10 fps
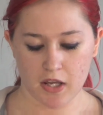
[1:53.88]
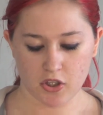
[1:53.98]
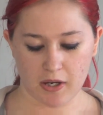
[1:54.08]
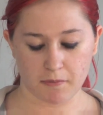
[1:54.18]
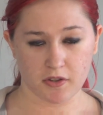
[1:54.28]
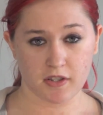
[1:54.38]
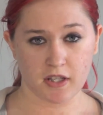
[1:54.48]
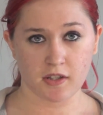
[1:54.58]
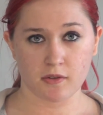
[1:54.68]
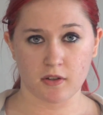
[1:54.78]
Chapter
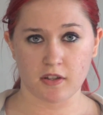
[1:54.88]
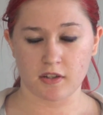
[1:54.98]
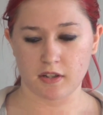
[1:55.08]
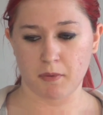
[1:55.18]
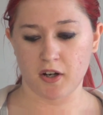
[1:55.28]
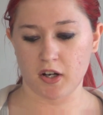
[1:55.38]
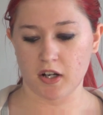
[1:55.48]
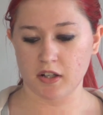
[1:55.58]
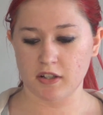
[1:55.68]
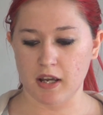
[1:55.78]
6 is the
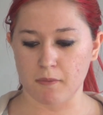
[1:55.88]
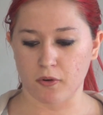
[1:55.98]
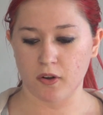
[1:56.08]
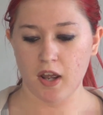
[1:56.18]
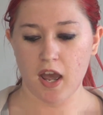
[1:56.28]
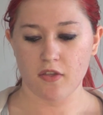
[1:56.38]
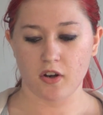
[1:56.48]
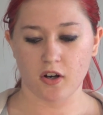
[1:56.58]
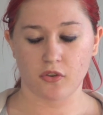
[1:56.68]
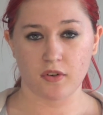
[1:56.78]
periodic table, and
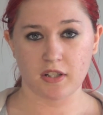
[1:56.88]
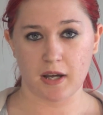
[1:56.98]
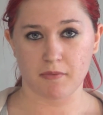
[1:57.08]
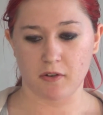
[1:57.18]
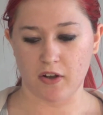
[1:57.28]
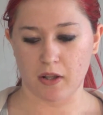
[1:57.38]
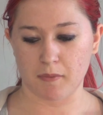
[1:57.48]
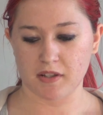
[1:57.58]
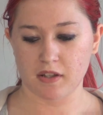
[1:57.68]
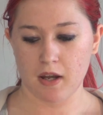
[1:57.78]
there are three types of
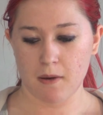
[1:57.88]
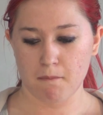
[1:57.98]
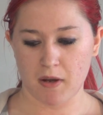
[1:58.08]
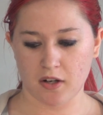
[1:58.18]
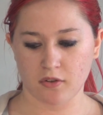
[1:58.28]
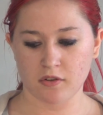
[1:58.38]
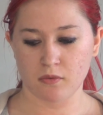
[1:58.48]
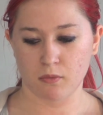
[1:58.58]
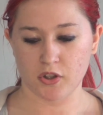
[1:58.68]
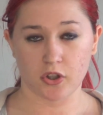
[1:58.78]
elements: metals,
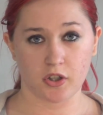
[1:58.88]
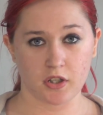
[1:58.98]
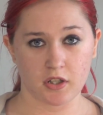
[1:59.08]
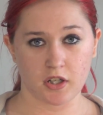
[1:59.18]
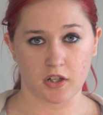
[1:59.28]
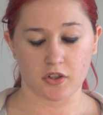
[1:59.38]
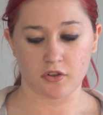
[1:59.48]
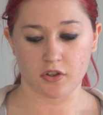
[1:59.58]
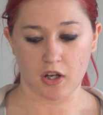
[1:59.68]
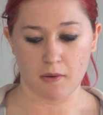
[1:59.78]
which are good
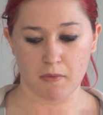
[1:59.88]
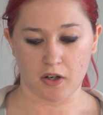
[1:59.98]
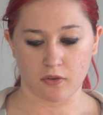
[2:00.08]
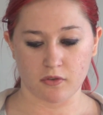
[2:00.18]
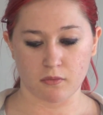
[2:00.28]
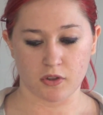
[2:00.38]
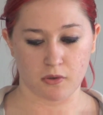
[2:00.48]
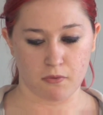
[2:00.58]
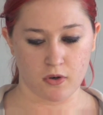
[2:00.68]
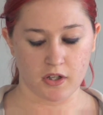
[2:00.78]
conductors; nonmetals, which are
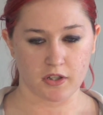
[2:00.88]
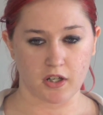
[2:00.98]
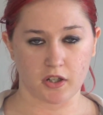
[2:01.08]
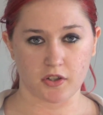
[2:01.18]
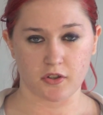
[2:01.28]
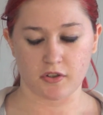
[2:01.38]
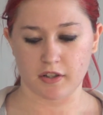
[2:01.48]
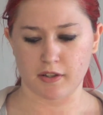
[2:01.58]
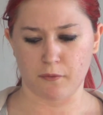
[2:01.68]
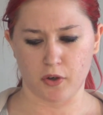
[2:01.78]
poor conductors,
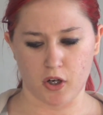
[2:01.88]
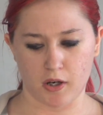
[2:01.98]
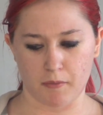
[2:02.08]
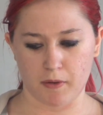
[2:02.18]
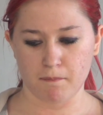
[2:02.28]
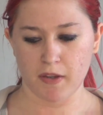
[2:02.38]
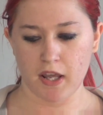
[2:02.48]
except for carbon;